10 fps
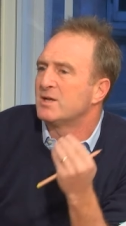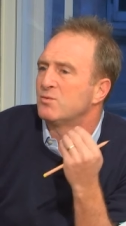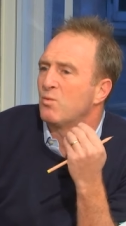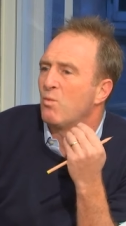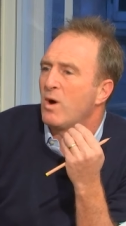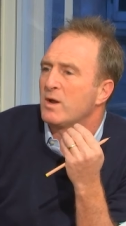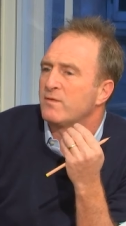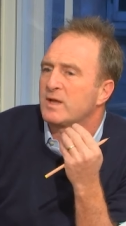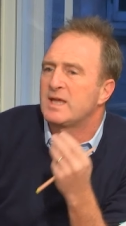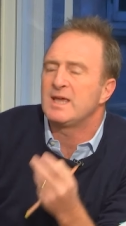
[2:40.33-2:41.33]
And one
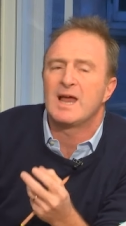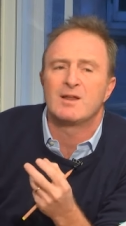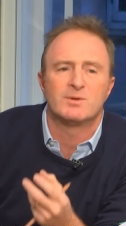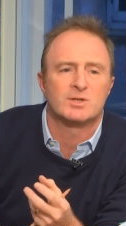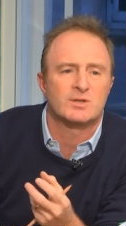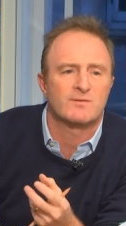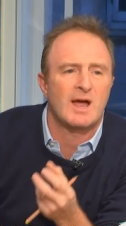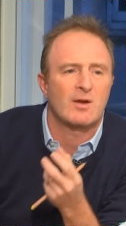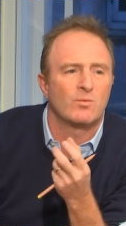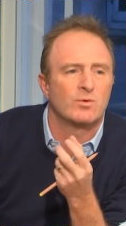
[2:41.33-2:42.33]
of the key elements of
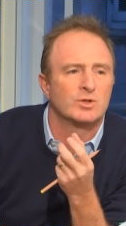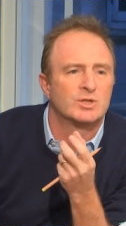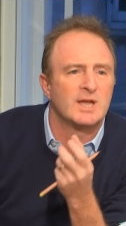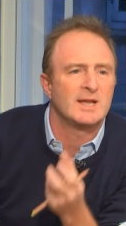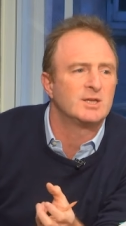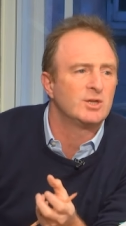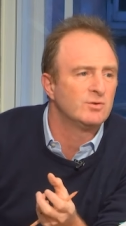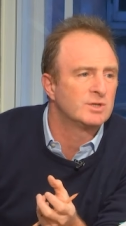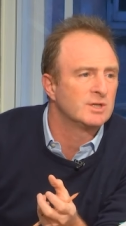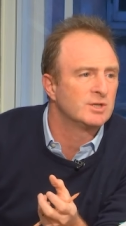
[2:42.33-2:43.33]
that was data
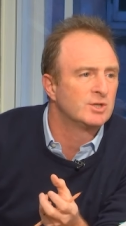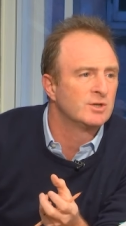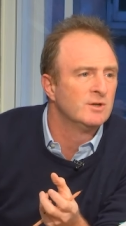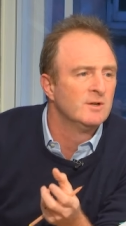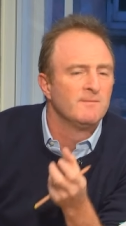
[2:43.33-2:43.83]
usage.